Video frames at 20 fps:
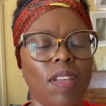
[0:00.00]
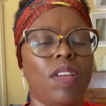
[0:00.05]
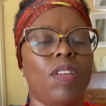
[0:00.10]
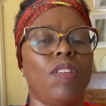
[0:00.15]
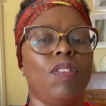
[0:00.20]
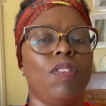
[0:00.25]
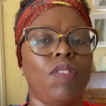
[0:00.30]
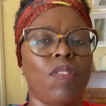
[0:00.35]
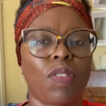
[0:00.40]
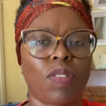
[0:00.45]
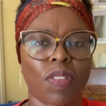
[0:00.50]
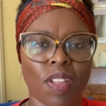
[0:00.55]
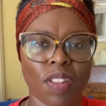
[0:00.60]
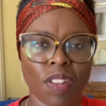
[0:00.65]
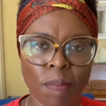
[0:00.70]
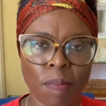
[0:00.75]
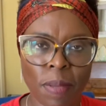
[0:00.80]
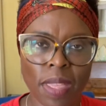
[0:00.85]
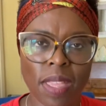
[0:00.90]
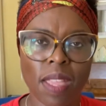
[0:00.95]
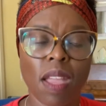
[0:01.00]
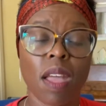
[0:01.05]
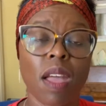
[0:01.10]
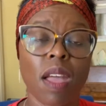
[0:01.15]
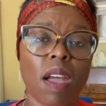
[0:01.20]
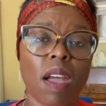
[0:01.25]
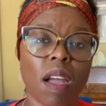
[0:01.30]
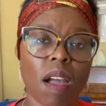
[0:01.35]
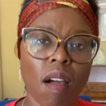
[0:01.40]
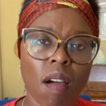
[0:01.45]
You've just got to be
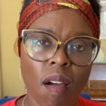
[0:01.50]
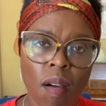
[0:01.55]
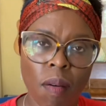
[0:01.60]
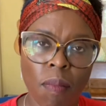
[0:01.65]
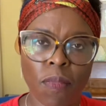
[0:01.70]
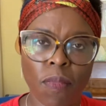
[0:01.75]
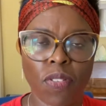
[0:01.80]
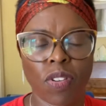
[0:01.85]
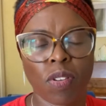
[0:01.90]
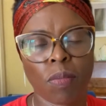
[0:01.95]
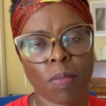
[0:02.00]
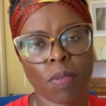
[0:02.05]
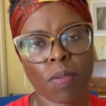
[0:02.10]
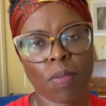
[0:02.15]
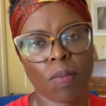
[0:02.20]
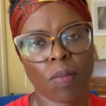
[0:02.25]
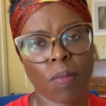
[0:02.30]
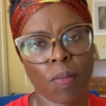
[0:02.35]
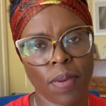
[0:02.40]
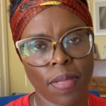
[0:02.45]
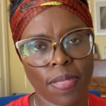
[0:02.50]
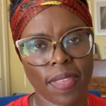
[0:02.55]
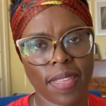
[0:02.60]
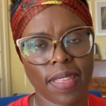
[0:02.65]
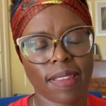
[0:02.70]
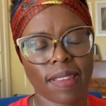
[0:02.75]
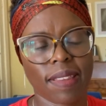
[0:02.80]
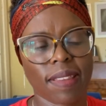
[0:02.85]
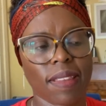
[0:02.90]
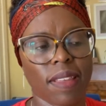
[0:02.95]
comfortable with
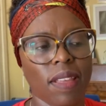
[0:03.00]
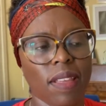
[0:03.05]
it.